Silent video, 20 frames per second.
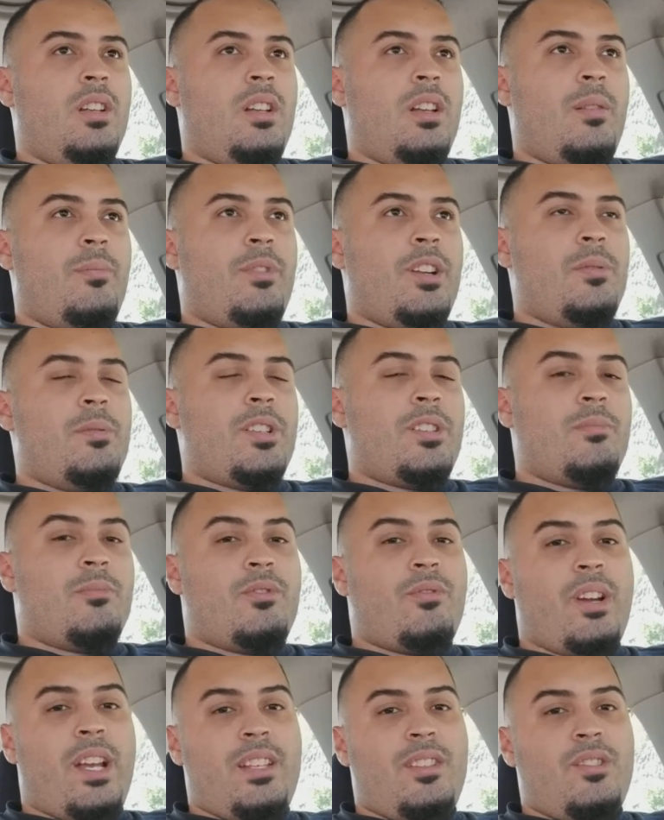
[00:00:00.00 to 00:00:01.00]
pretty much some
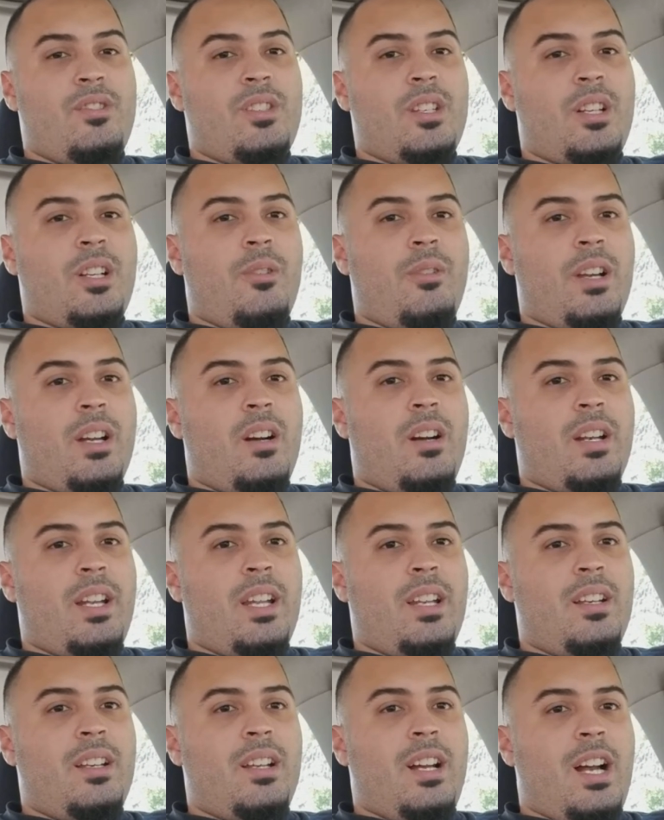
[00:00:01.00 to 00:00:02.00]
crazy shit going on
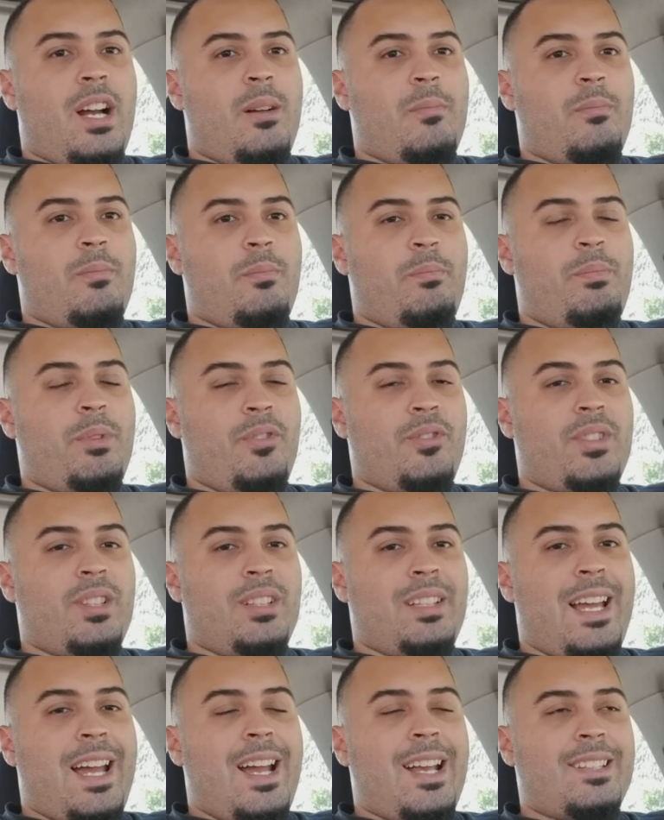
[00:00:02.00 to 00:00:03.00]
it. Built to
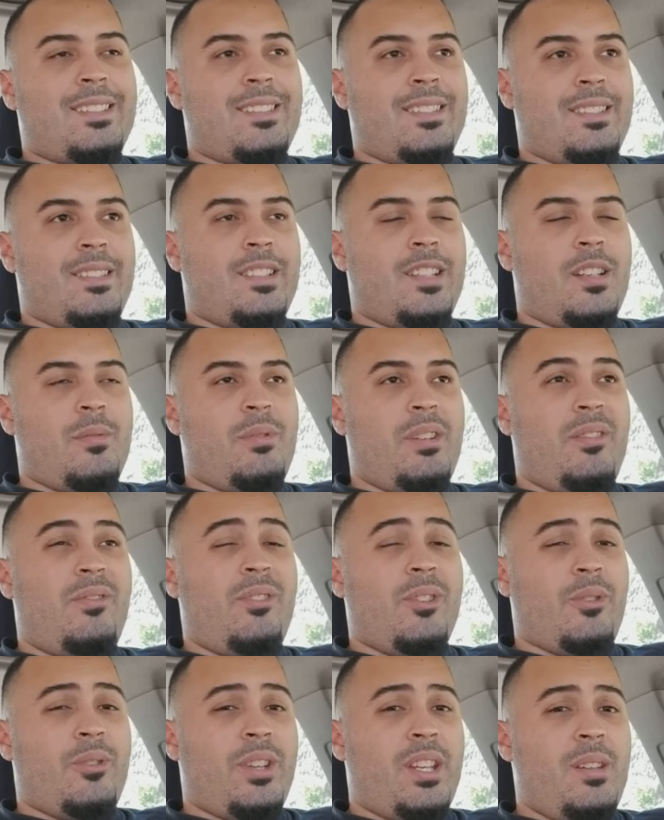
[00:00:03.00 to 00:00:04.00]
Last is going to be
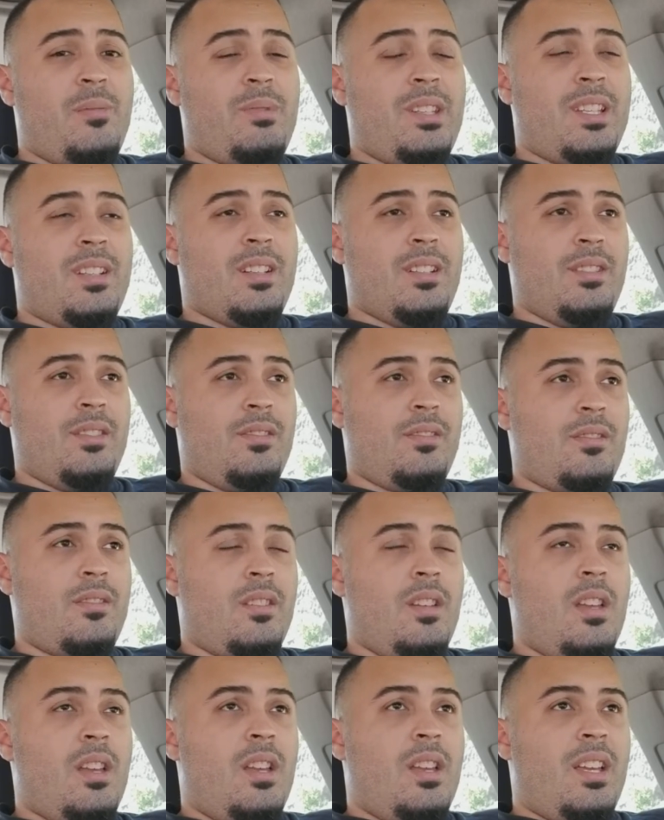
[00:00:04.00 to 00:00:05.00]
filthy, because
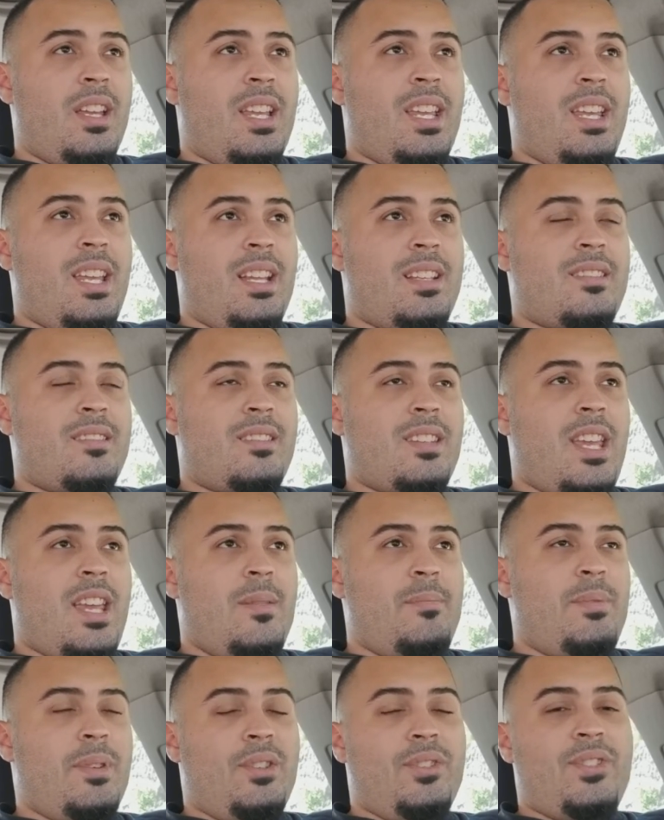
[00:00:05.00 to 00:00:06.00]
it's a
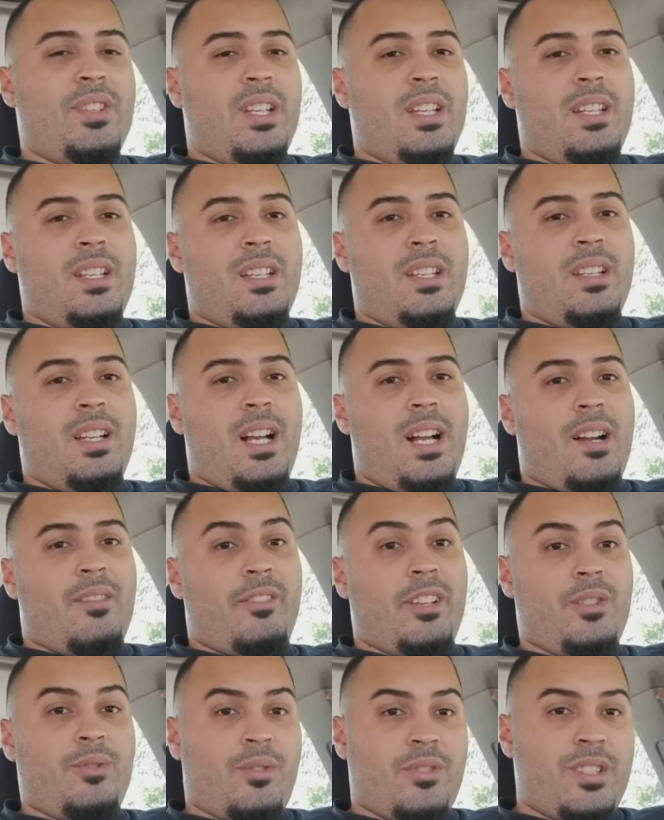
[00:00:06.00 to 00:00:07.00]
built-in
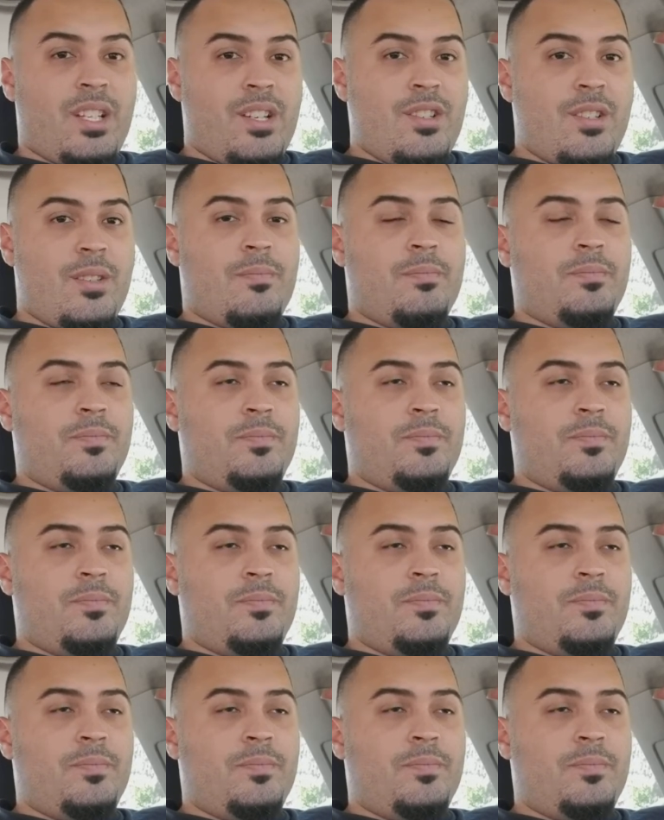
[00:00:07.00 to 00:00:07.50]
resource engine.